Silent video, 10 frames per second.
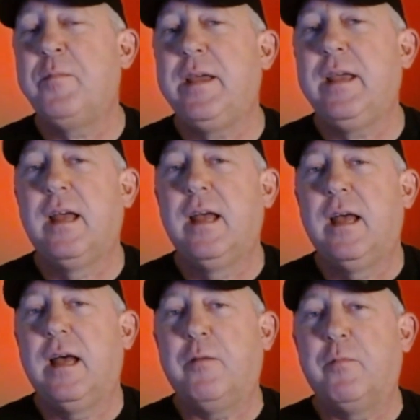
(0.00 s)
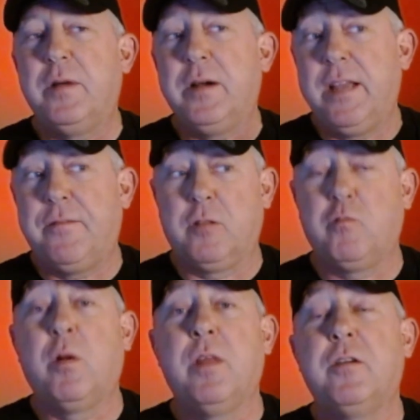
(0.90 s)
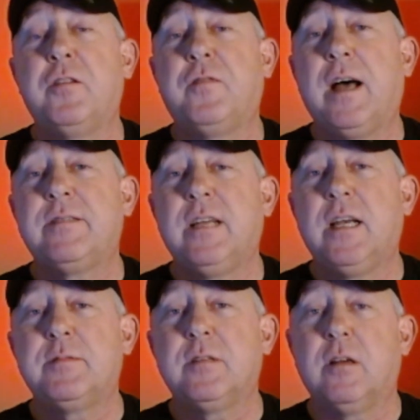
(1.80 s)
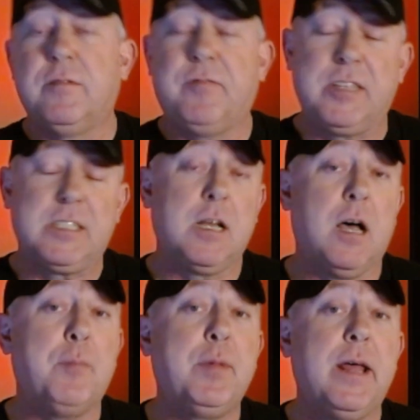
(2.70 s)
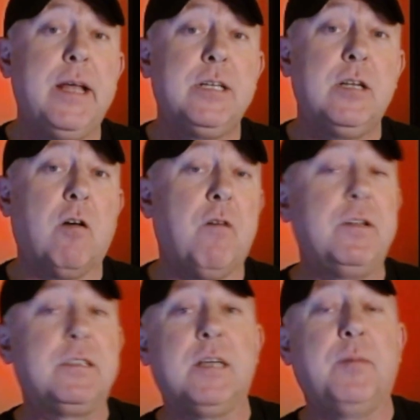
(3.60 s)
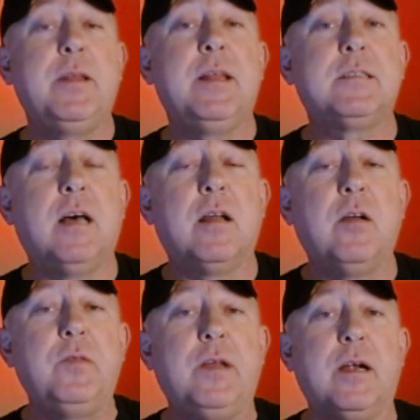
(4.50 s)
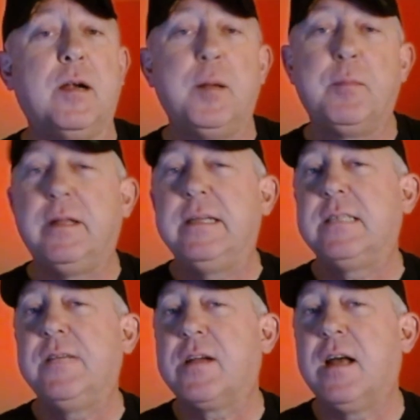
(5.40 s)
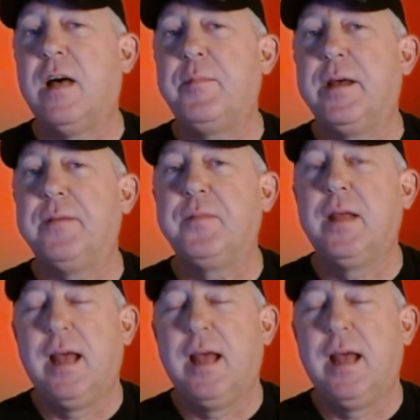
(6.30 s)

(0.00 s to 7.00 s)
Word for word: tell me if it's one of those five steps, or if it's a combination, or if it's something that's not on there. Please leave a comment.